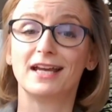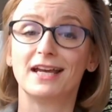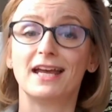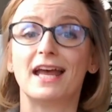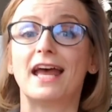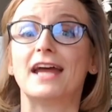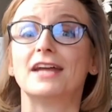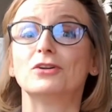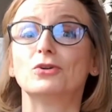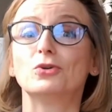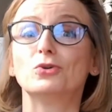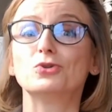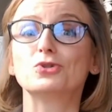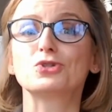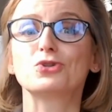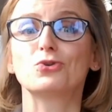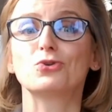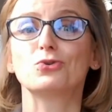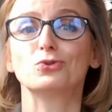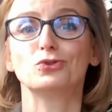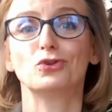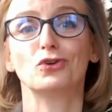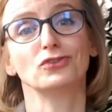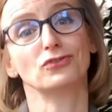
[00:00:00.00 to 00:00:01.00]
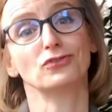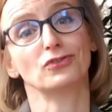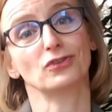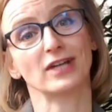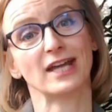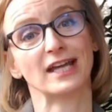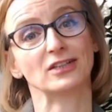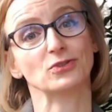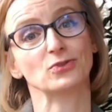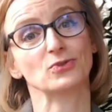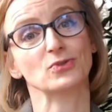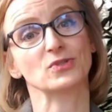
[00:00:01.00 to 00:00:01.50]
and also don't
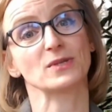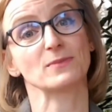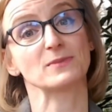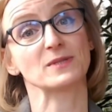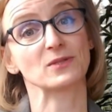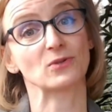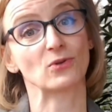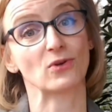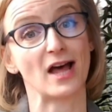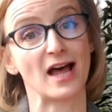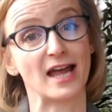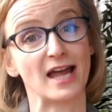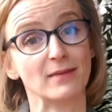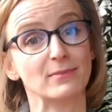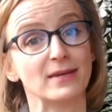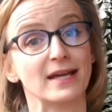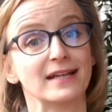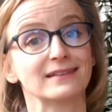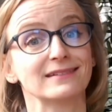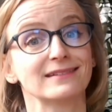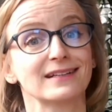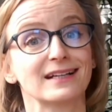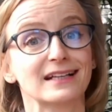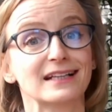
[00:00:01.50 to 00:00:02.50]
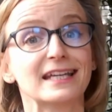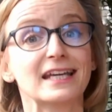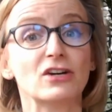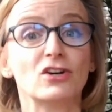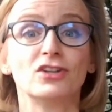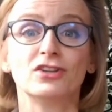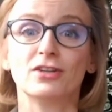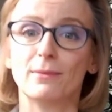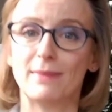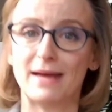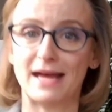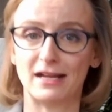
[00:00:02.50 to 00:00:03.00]
forget to subscribe and click on
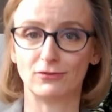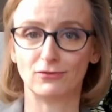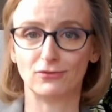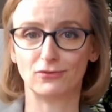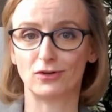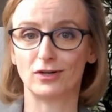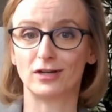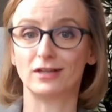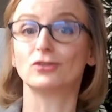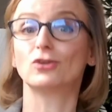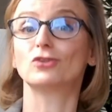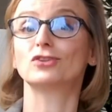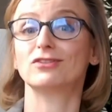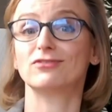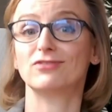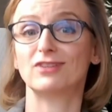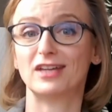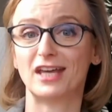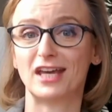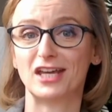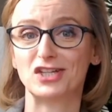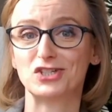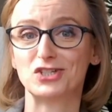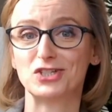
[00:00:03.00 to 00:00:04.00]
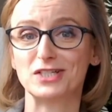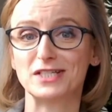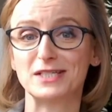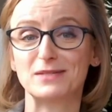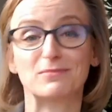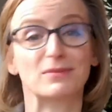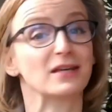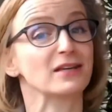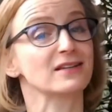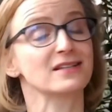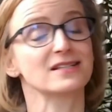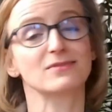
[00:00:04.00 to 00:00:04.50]
the bell for notifications,
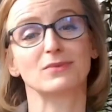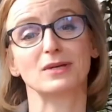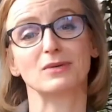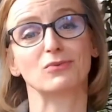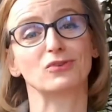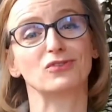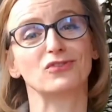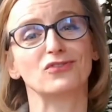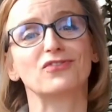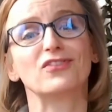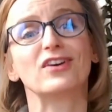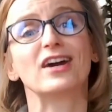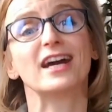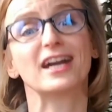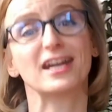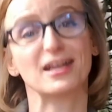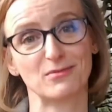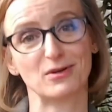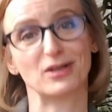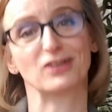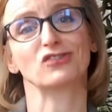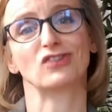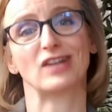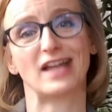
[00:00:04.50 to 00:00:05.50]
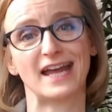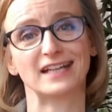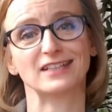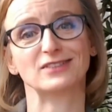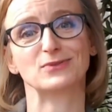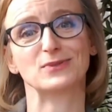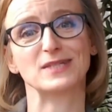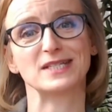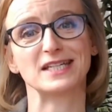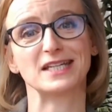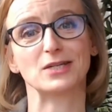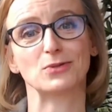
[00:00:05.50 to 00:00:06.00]
because we would very much like to
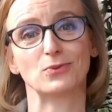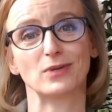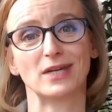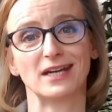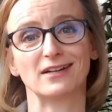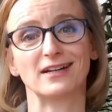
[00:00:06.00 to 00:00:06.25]
see you here